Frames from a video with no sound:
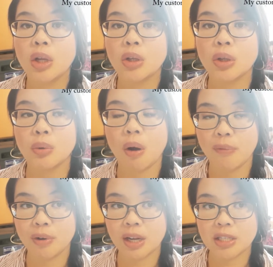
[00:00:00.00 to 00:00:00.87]
you
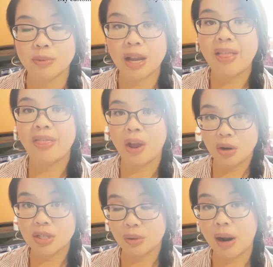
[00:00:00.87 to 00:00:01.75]
offer your customers, they
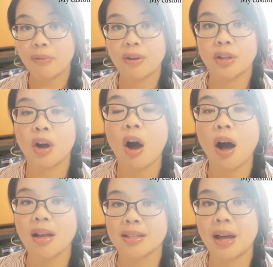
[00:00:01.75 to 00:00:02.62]
are still covering the cost.